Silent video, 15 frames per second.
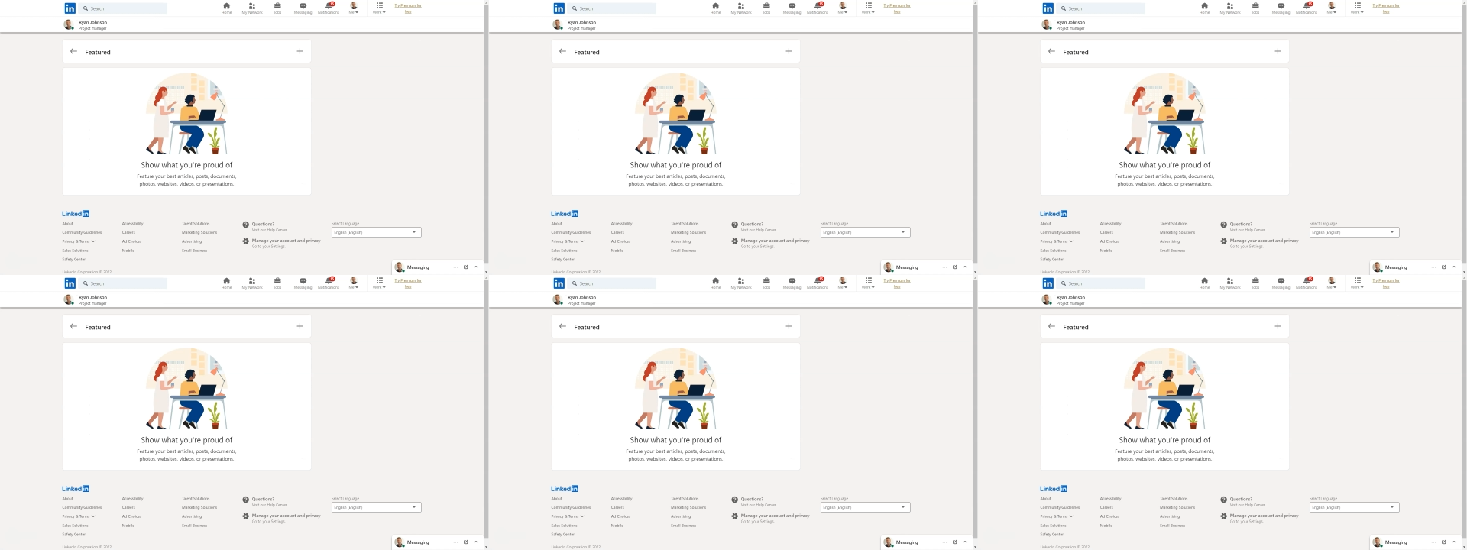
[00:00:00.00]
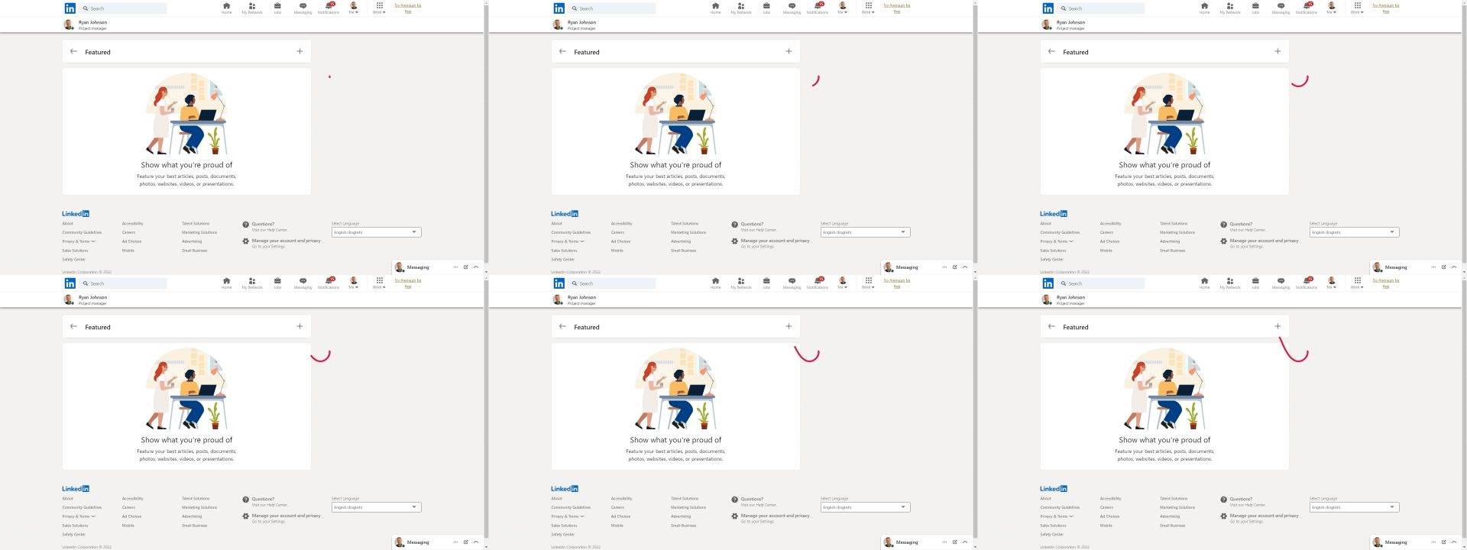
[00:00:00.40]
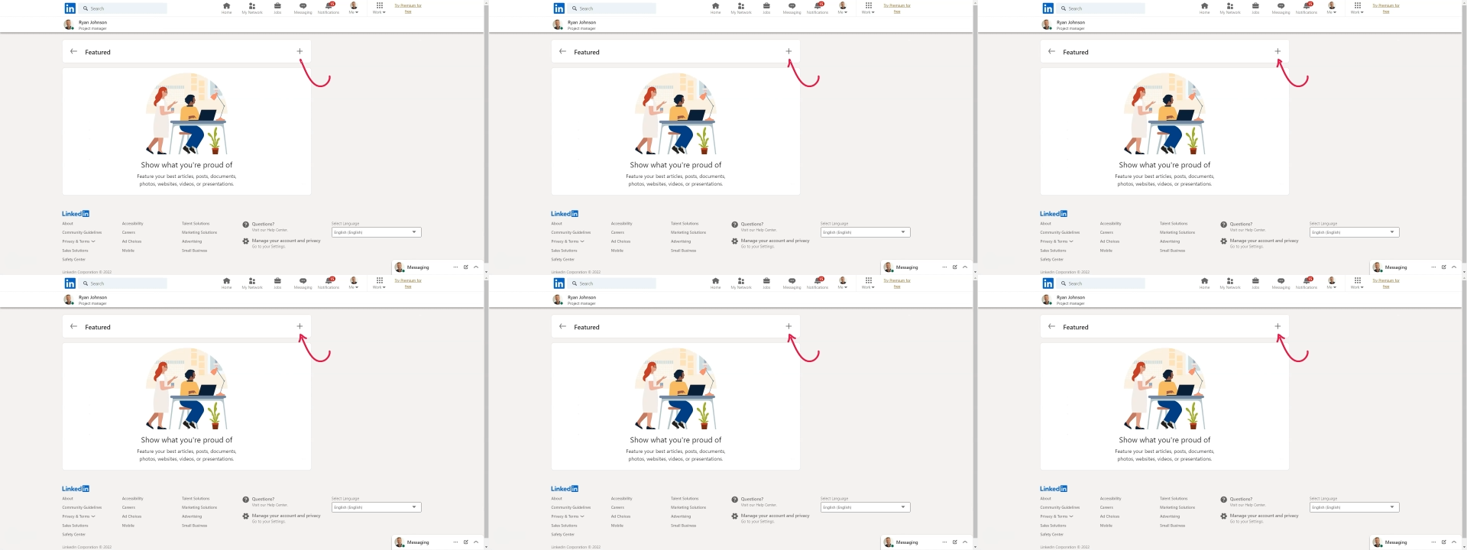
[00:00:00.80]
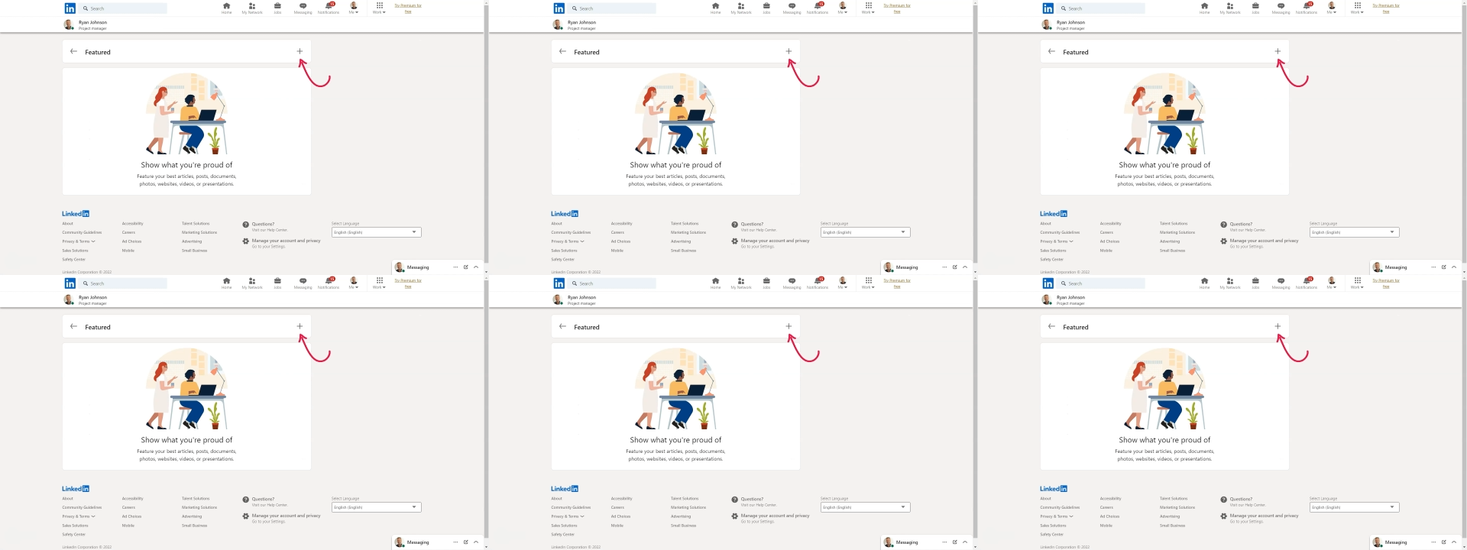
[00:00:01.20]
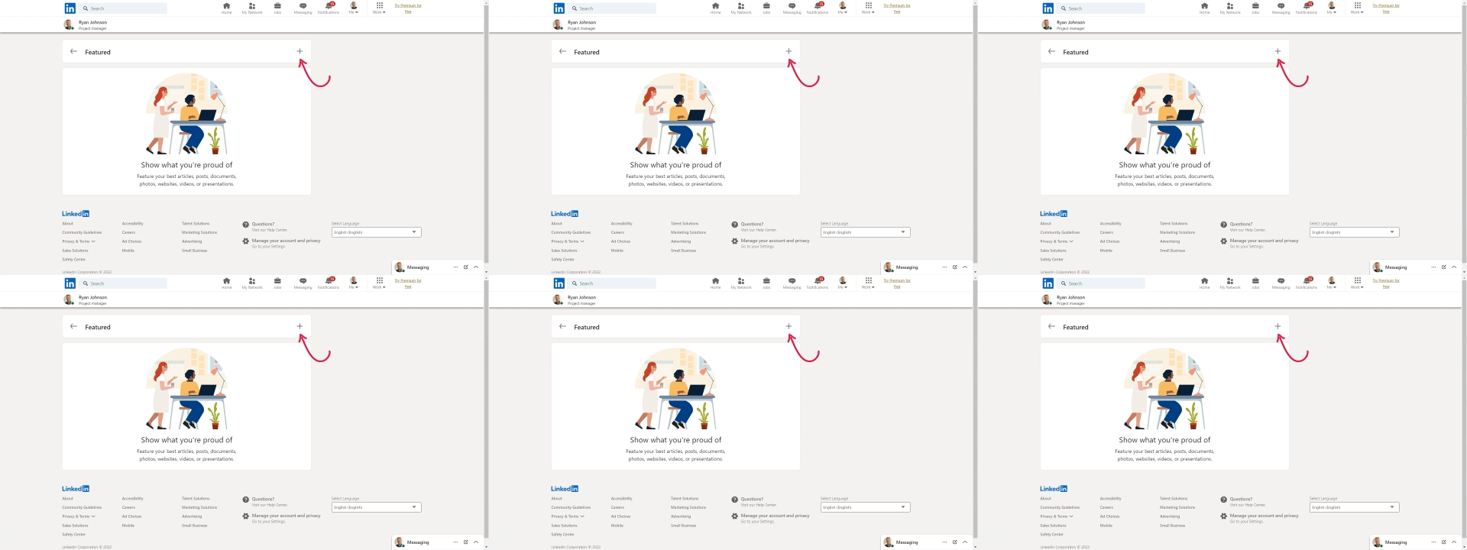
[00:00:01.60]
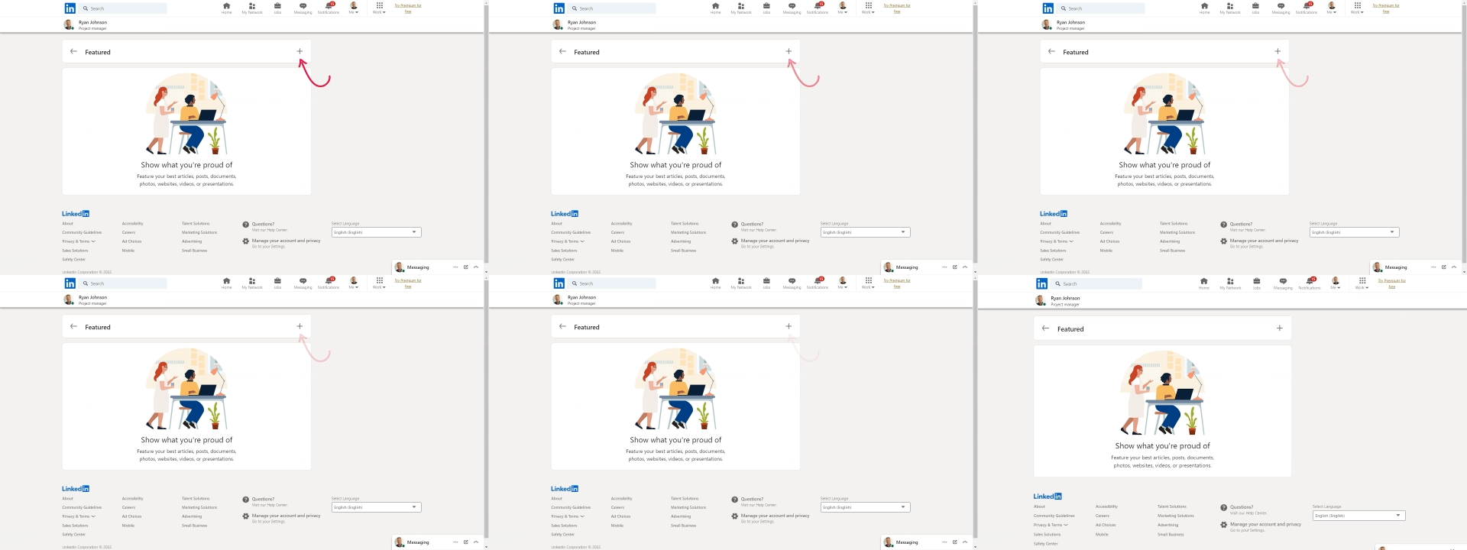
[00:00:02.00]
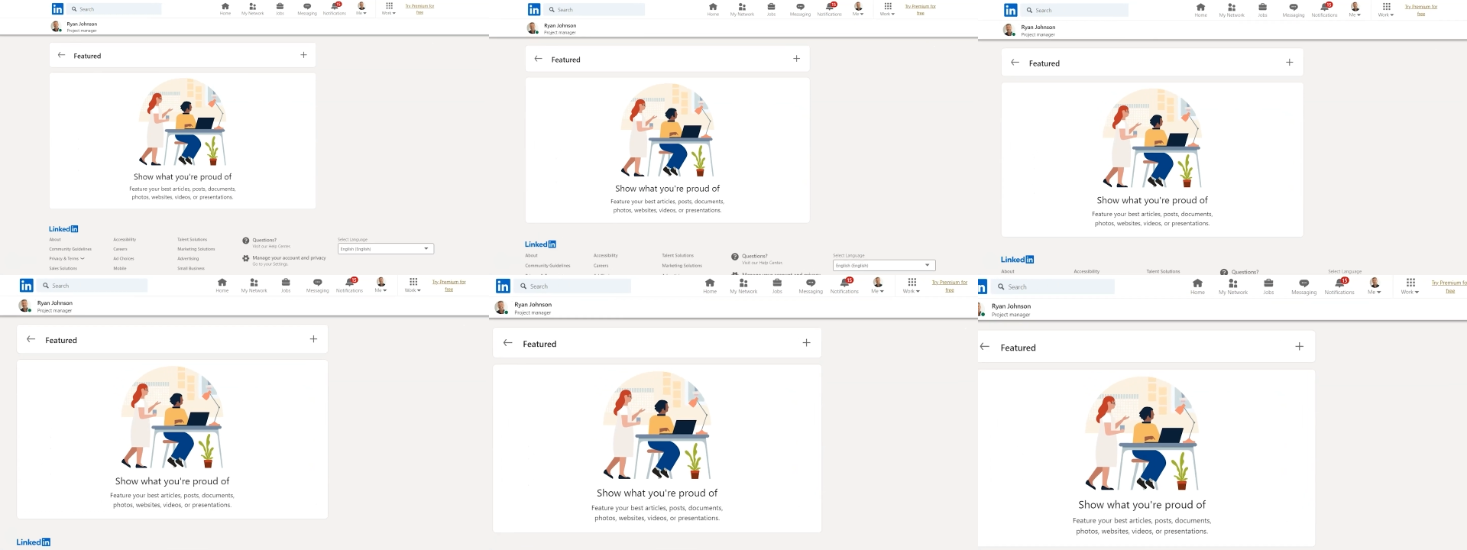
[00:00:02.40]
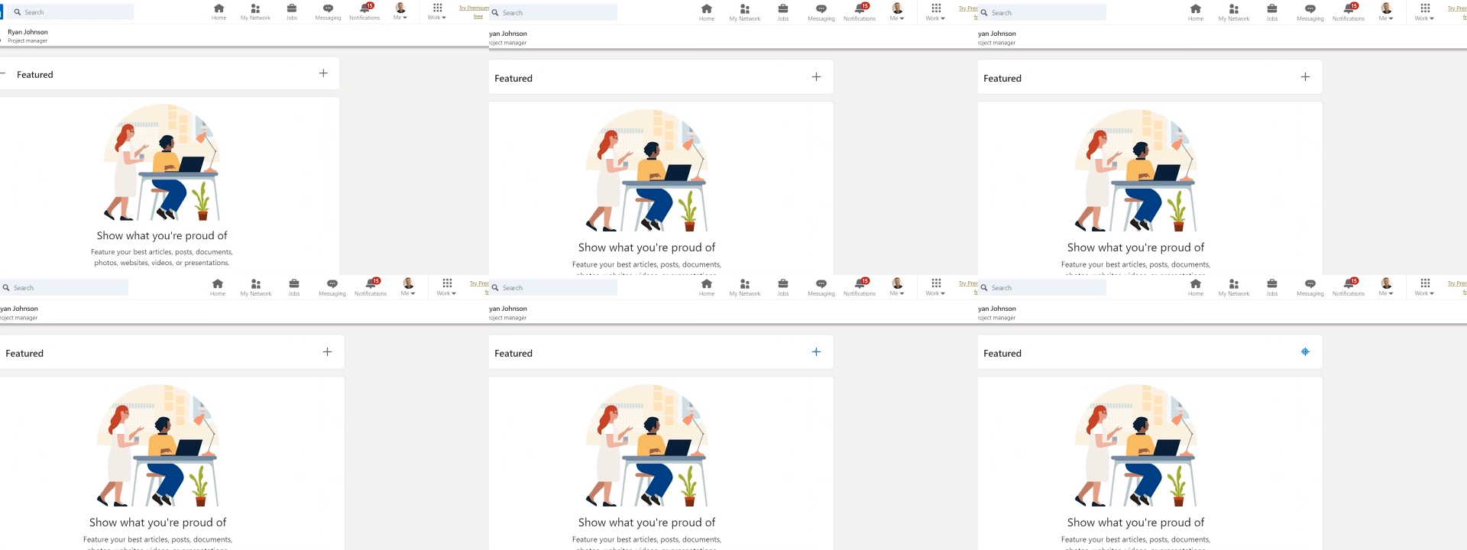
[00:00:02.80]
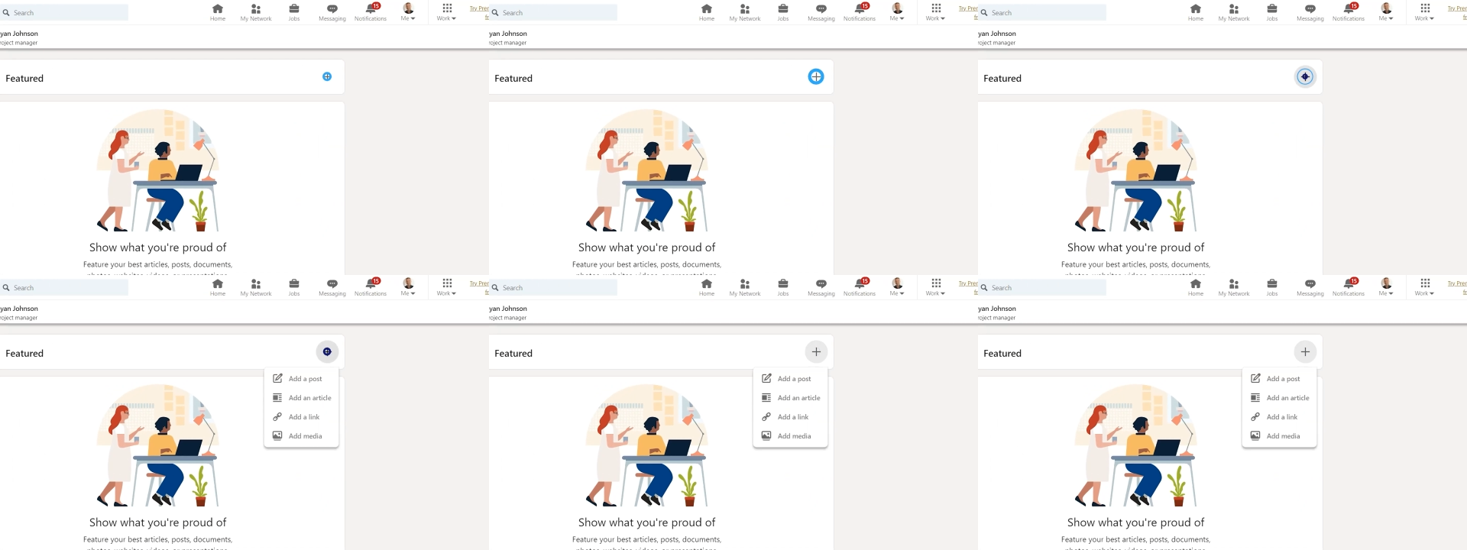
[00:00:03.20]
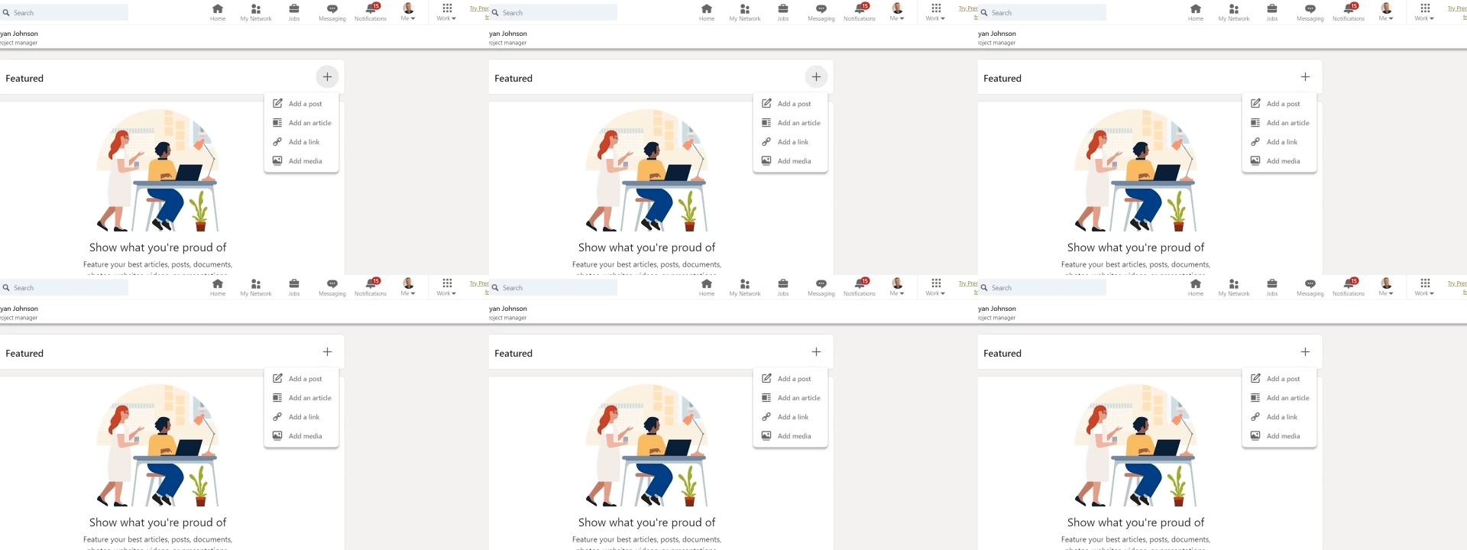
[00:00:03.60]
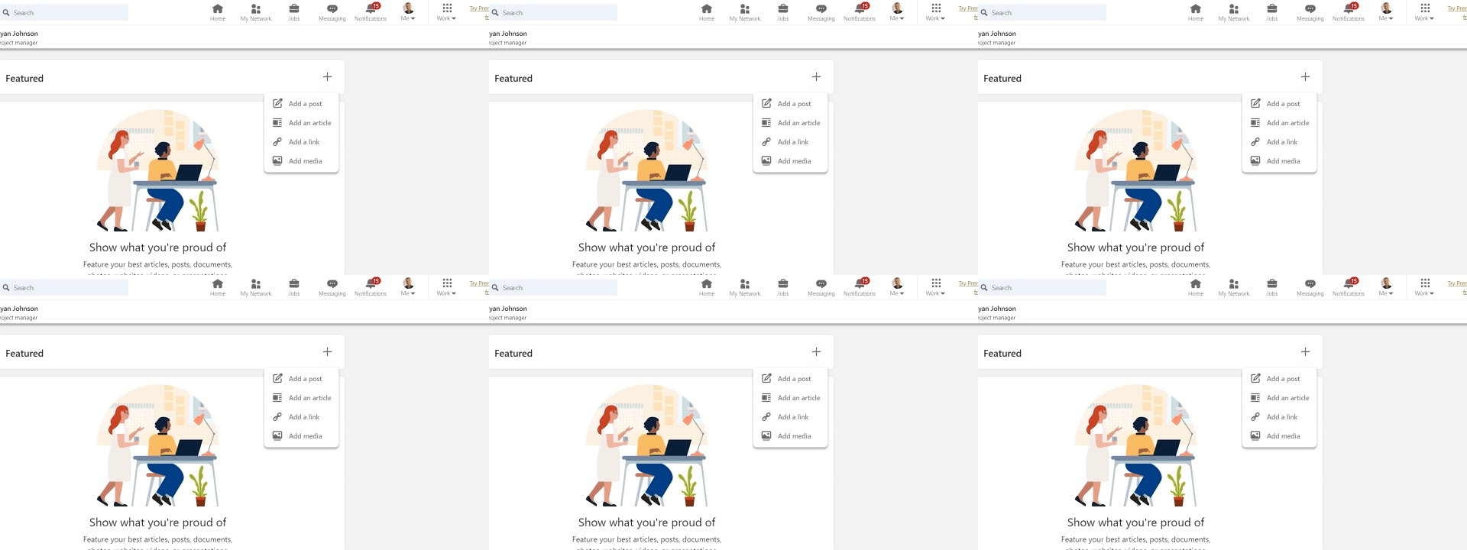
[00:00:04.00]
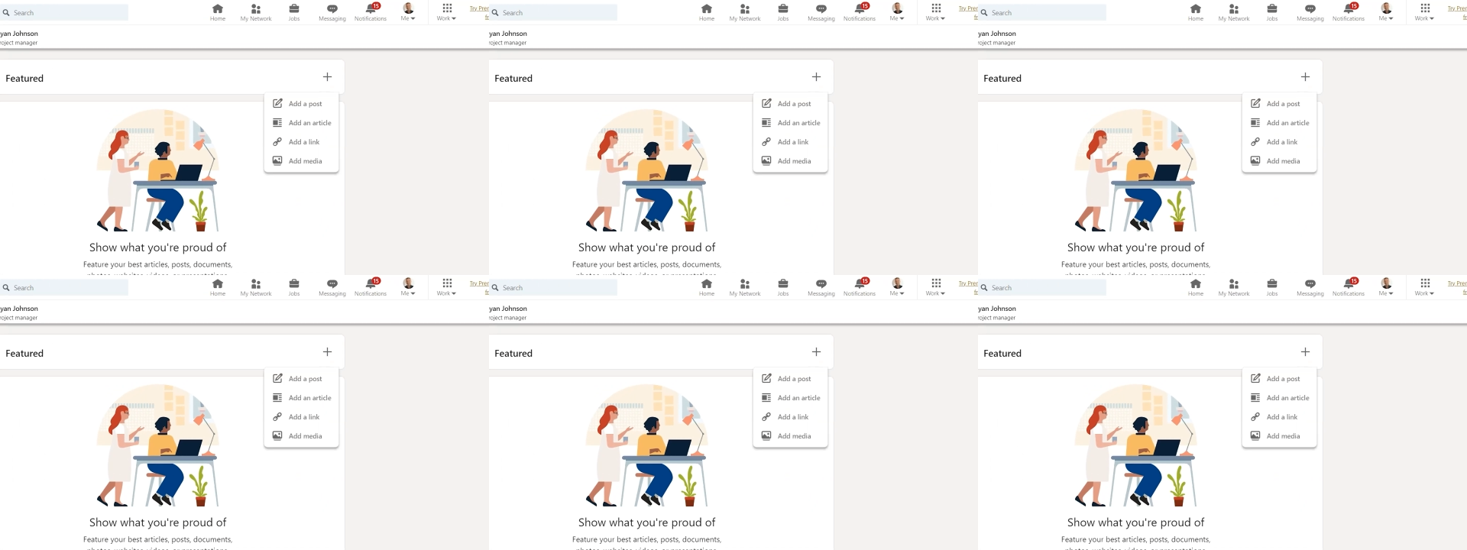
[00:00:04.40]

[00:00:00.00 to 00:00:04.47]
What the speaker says: No face is visible, so there are no lips to read.